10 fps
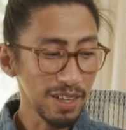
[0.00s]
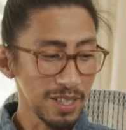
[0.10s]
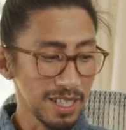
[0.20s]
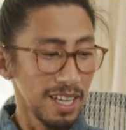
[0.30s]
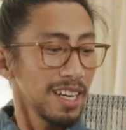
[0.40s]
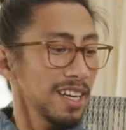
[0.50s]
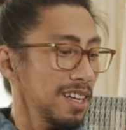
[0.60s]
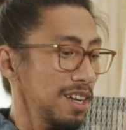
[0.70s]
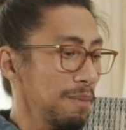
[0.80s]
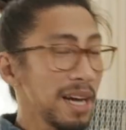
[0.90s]
Because
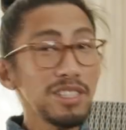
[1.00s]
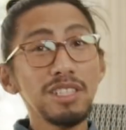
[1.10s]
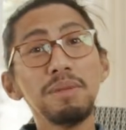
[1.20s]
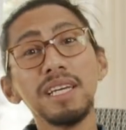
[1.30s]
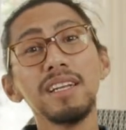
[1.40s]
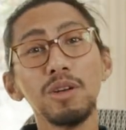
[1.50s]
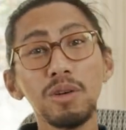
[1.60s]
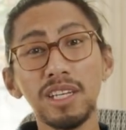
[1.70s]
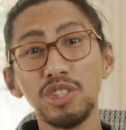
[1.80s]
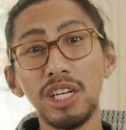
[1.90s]
imagine me
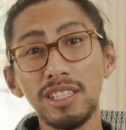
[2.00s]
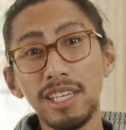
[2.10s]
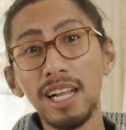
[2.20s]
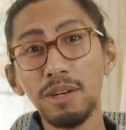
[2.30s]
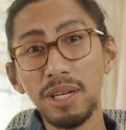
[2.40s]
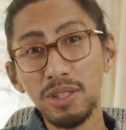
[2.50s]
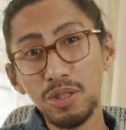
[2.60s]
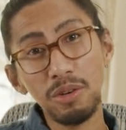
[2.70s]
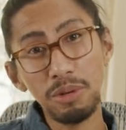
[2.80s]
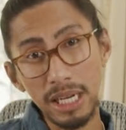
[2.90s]
looking at genitalia when I
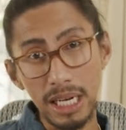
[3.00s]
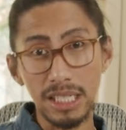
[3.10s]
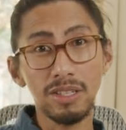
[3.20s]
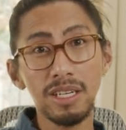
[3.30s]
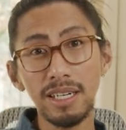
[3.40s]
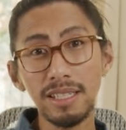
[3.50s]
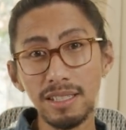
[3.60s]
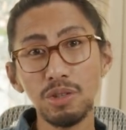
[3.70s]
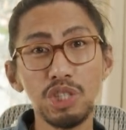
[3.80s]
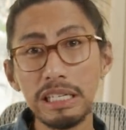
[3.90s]
do the reading. So there is
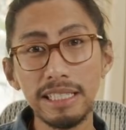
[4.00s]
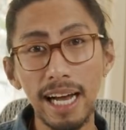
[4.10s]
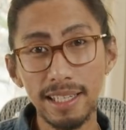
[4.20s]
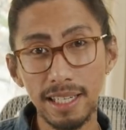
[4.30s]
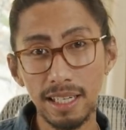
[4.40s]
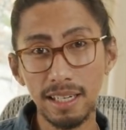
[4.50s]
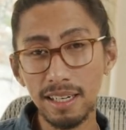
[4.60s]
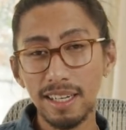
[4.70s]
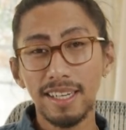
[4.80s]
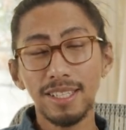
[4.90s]
no genitalia
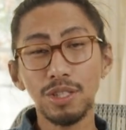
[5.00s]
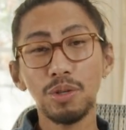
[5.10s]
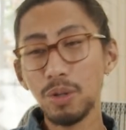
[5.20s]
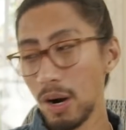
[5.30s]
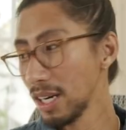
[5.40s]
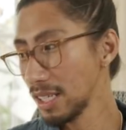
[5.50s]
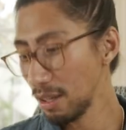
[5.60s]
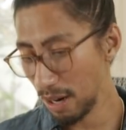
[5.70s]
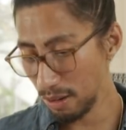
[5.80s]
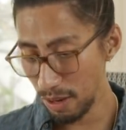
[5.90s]
here. So you are the
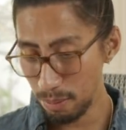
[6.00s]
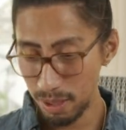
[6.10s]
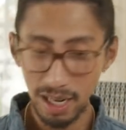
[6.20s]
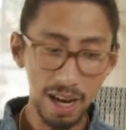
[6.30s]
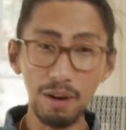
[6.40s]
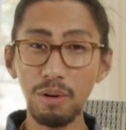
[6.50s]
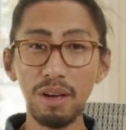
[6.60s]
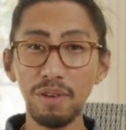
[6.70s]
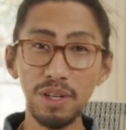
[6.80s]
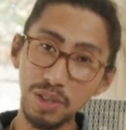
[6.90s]
Divine Feminine
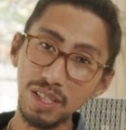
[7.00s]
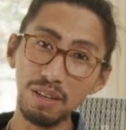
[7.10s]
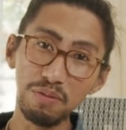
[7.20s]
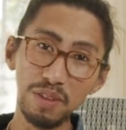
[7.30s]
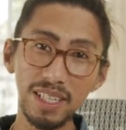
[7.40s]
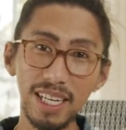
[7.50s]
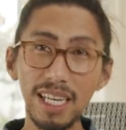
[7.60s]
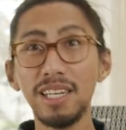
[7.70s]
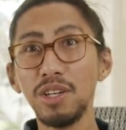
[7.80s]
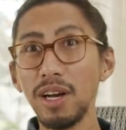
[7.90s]
however you see fit
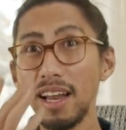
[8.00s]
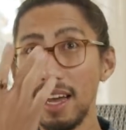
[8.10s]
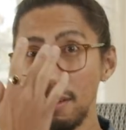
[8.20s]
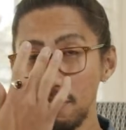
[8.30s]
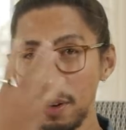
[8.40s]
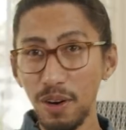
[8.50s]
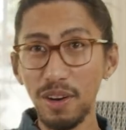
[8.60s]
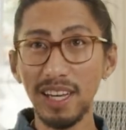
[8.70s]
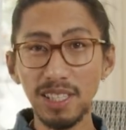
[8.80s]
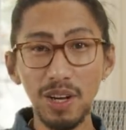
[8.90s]
in your life.
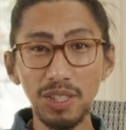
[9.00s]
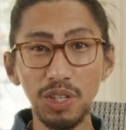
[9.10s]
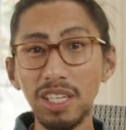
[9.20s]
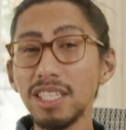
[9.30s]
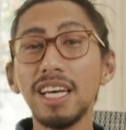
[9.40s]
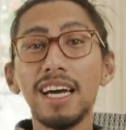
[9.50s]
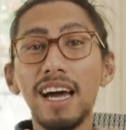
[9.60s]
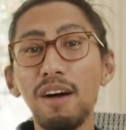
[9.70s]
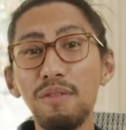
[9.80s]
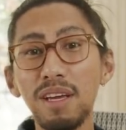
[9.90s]
Okay, as long as you're not
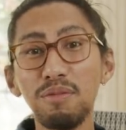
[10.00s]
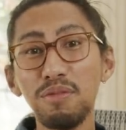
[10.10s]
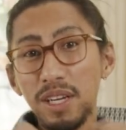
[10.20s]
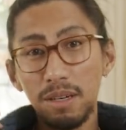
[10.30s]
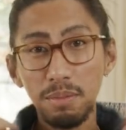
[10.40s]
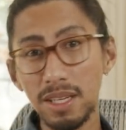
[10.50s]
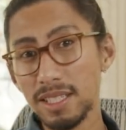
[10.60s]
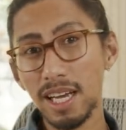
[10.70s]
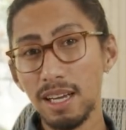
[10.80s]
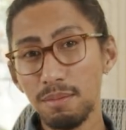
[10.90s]
having a fit,
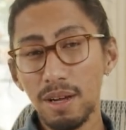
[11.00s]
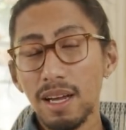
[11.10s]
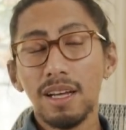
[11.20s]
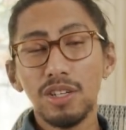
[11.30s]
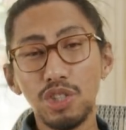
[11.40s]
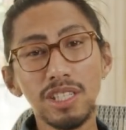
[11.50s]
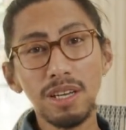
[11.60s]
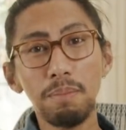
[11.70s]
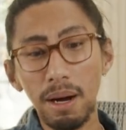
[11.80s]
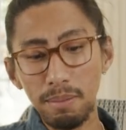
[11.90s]
because I'm
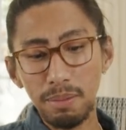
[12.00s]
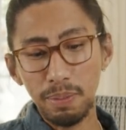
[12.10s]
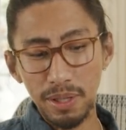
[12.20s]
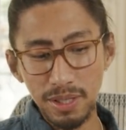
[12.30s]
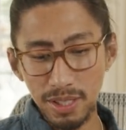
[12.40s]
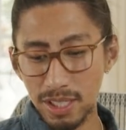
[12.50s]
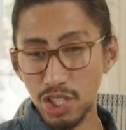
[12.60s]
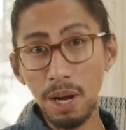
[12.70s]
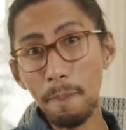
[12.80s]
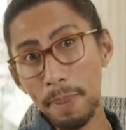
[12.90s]
just a bubbly person.
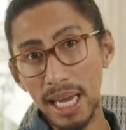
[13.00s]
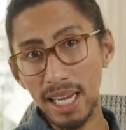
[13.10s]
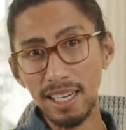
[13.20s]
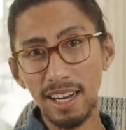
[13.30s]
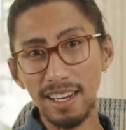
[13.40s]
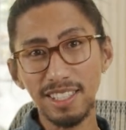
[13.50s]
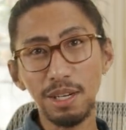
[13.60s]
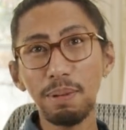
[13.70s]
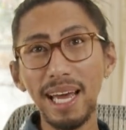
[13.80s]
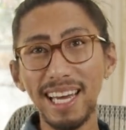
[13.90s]
Champagne, darling,
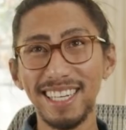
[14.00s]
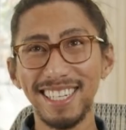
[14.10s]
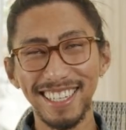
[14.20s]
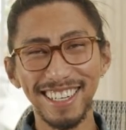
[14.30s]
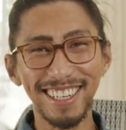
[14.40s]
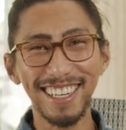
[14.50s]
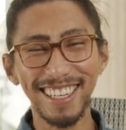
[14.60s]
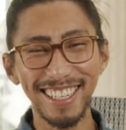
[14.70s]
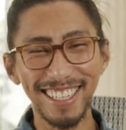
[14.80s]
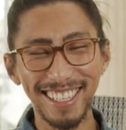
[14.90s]
champagne.
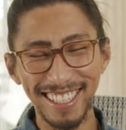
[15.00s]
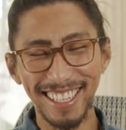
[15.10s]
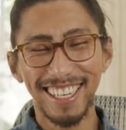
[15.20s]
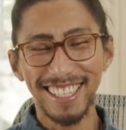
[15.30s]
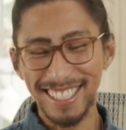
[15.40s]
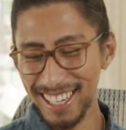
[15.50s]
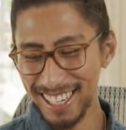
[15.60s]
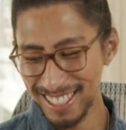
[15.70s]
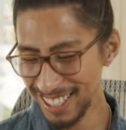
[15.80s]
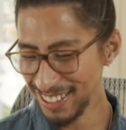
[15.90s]
Okay, so
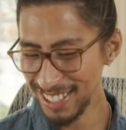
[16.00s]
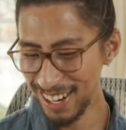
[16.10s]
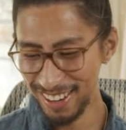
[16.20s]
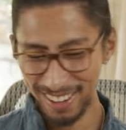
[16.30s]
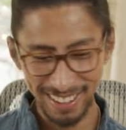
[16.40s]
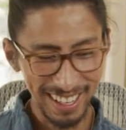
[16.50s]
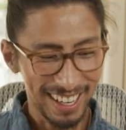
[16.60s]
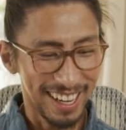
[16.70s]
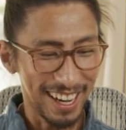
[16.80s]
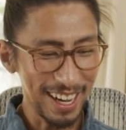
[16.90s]
let's see what's going
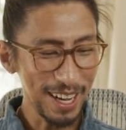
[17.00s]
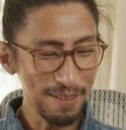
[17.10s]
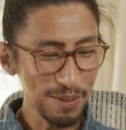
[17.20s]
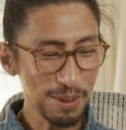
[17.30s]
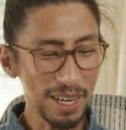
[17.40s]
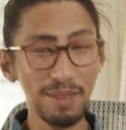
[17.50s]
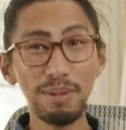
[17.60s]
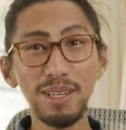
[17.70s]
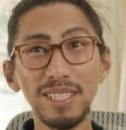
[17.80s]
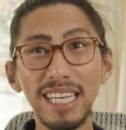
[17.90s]
on. We're going to
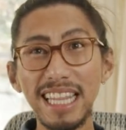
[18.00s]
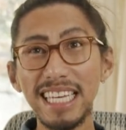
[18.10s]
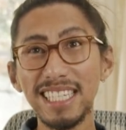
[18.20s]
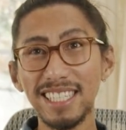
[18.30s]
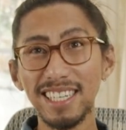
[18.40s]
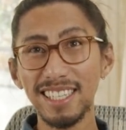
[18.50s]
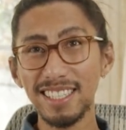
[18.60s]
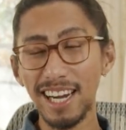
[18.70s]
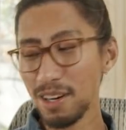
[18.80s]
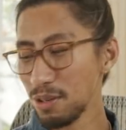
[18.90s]
be using this
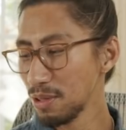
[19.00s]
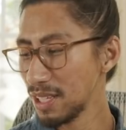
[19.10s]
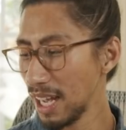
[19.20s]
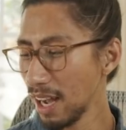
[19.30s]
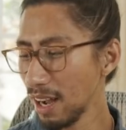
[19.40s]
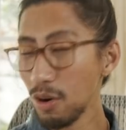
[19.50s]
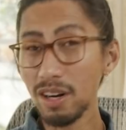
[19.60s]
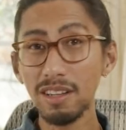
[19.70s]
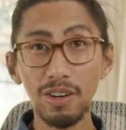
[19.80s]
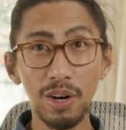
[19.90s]
tarot
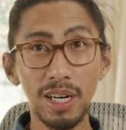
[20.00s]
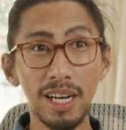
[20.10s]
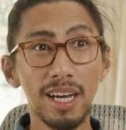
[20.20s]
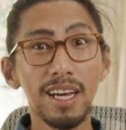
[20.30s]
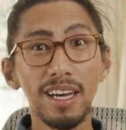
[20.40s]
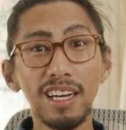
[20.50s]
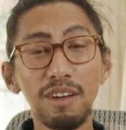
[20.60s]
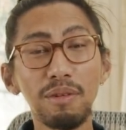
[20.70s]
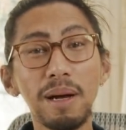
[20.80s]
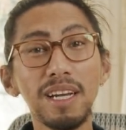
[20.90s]
oracle card. And
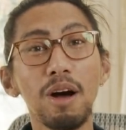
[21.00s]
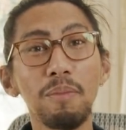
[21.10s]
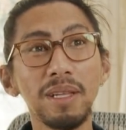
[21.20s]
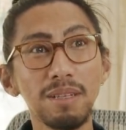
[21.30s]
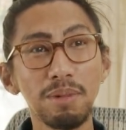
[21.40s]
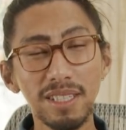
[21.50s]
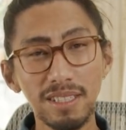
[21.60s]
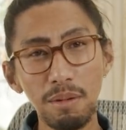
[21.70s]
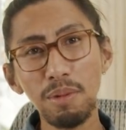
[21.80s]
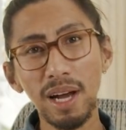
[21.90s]
everybody commented
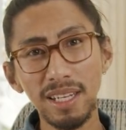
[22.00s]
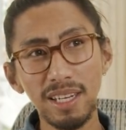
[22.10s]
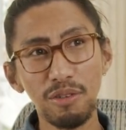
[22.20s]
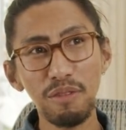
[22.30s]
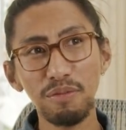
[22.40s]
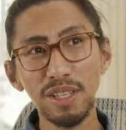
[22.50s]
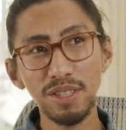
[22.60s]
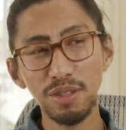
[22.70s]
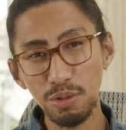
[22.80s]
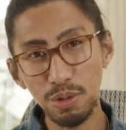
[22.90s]
because remember I did a
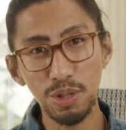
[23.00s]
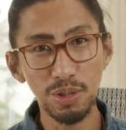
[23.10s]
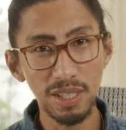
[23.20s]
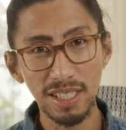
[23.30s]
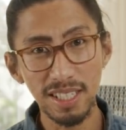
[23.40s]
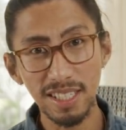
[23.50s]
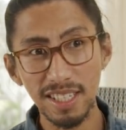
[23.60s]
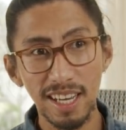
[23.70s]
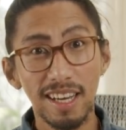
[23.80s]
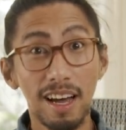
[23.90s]
reference on who uses this.